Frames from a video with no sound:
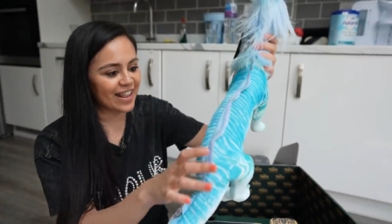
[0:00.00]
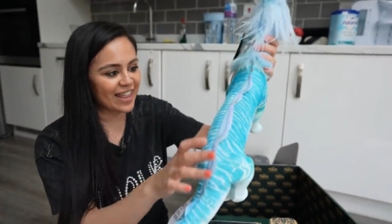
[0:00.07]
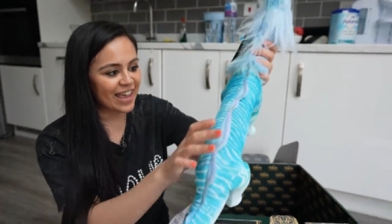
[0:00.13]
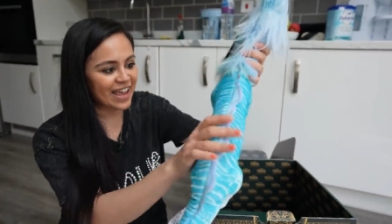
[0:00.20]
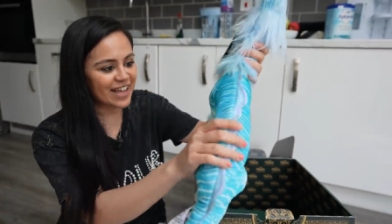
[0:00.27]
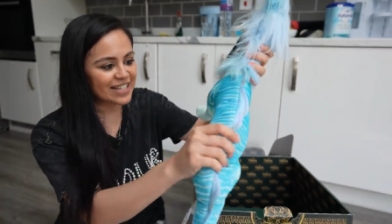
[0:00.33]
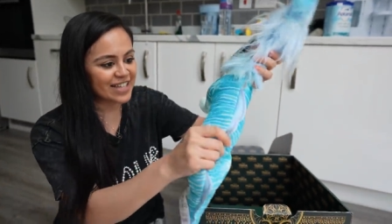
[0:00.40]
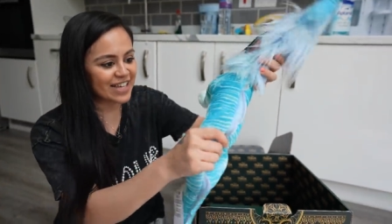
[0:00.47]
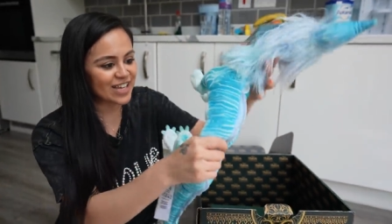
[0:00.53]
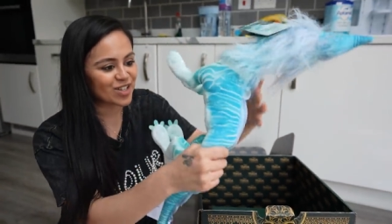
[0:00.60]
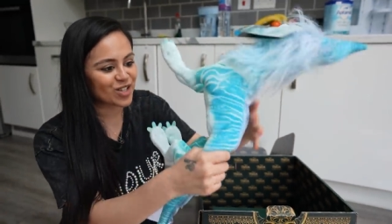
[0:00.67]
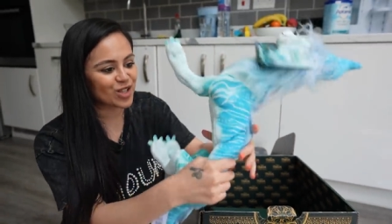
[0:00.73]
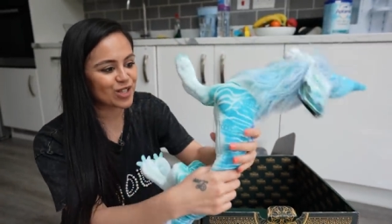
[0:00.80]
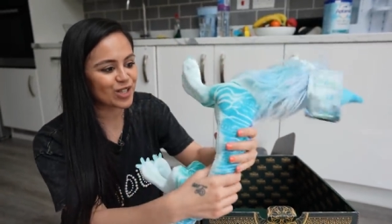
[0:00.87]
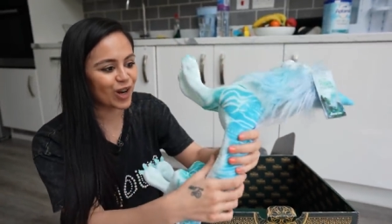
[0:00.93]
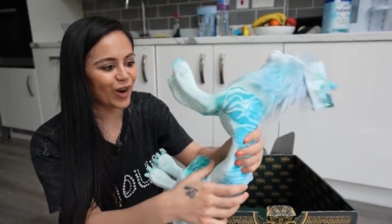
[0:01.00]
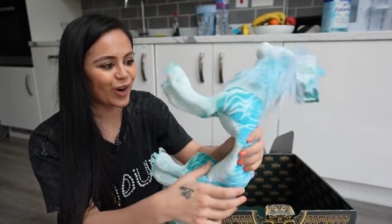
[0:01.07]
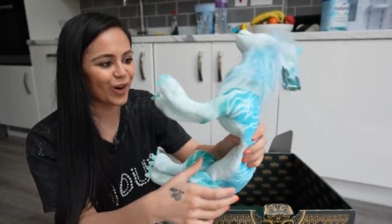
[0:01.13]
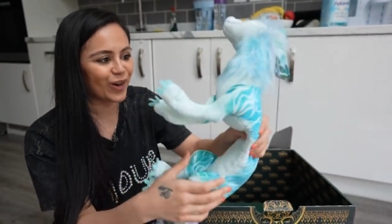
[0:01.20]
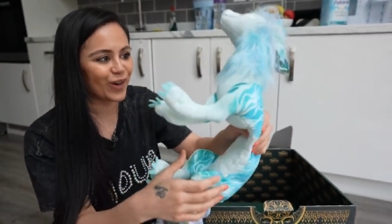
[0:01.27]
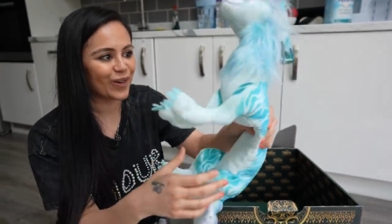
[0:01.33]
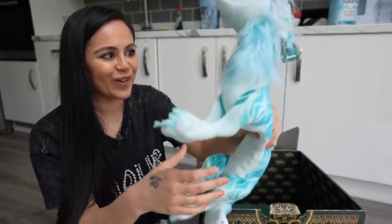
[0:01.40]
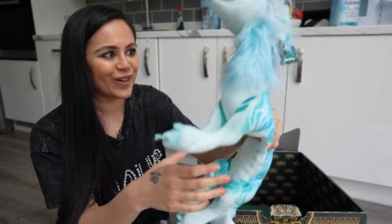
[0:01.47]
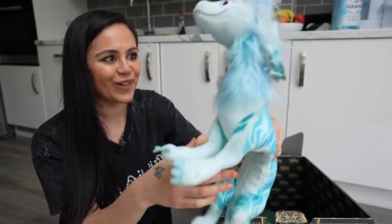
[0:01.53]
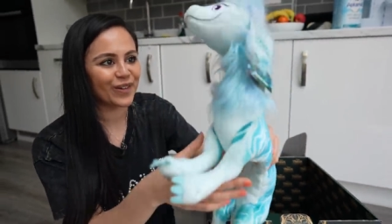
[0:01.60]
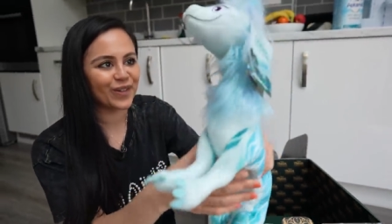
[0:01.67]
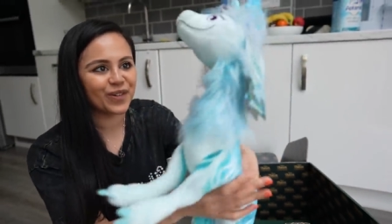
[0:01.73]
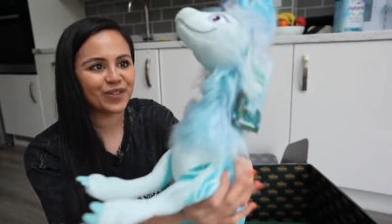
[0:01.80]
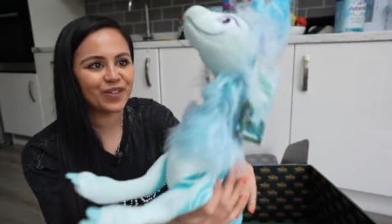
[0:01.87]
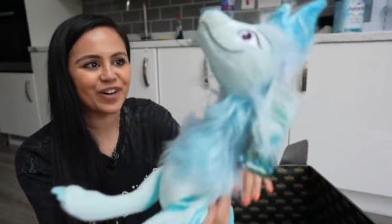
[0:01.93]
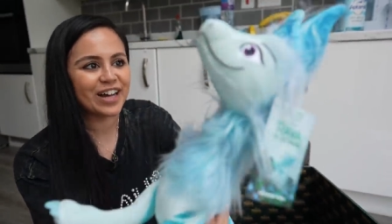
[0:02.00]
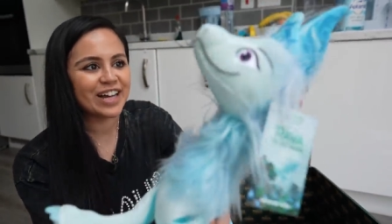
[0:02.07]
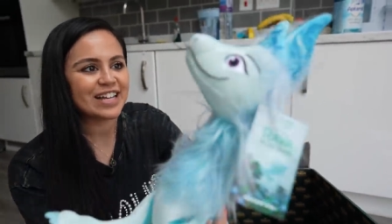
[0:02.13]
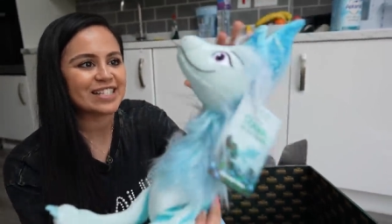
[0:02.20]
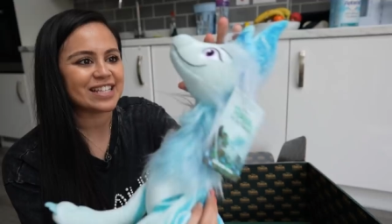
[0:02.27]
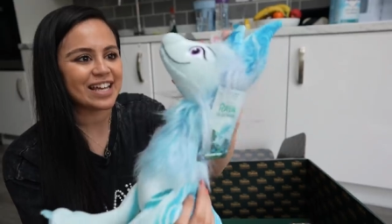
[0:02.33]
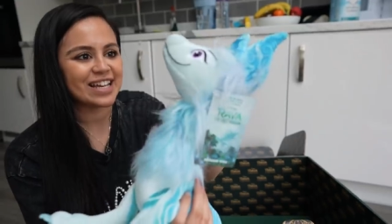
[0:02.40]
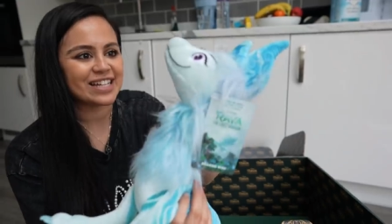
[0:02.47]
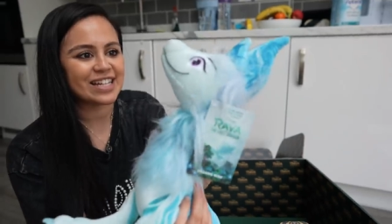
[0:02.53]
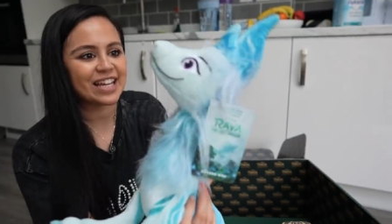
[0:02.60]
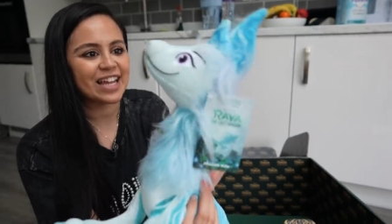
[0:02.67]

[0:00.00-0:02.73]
This is so cool. What is this?